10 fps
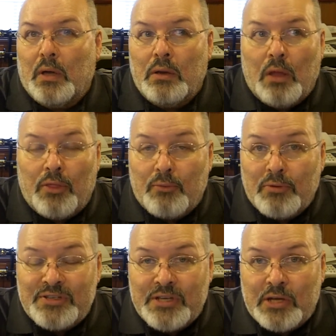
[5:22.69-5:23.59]
Another
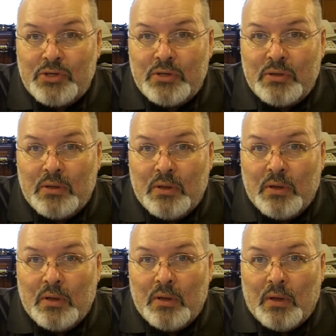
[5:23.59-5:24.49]
recession?
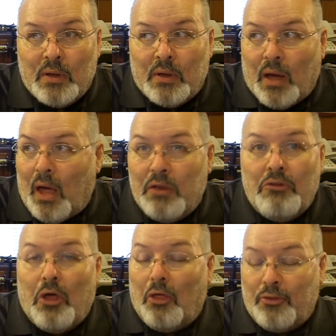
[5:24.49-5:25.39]

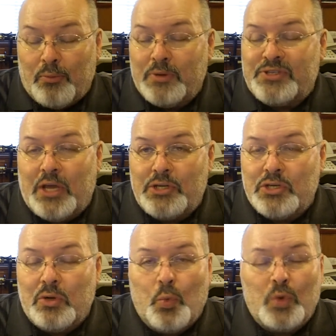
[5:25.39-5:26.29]
Another
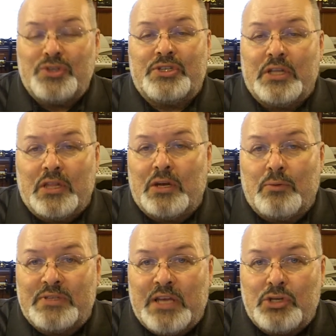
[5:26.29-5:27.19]
recession? We're still in a
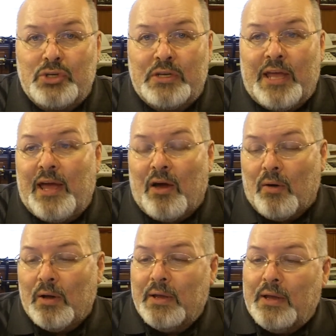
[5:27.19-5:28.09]
recession now.
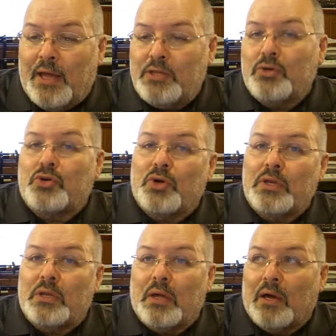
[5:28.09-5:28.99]
And you
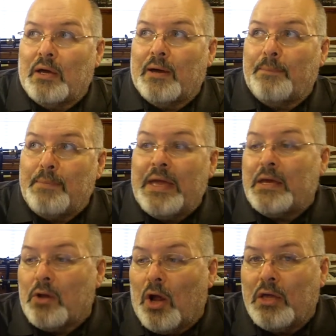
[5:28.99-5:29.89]
could
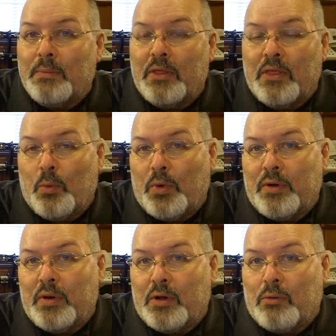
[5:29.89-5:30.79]
make an argument that
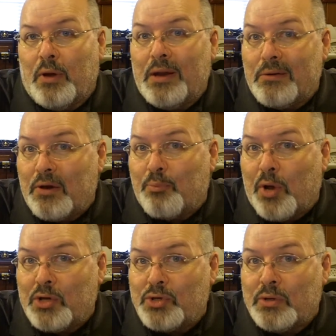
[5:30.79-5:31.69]
we're in a greater
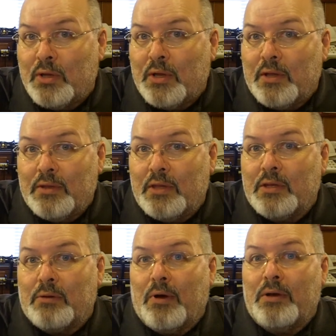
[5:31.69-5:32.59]
depression than
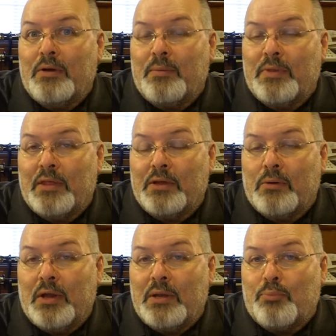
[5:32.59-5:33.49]
the
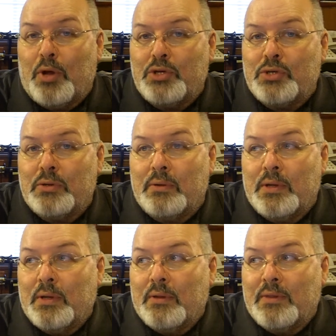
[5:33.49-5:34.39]
Great Depression
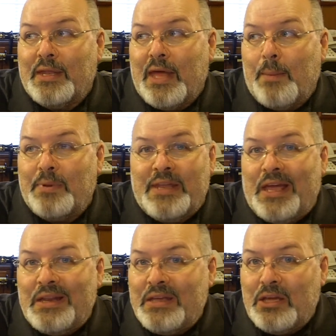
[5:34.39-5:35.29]
that happened
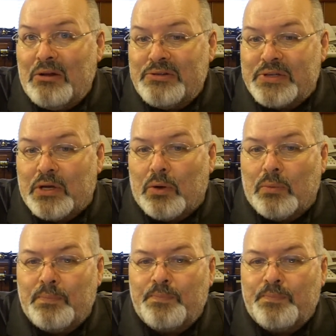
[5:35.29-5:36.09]
80 years ago.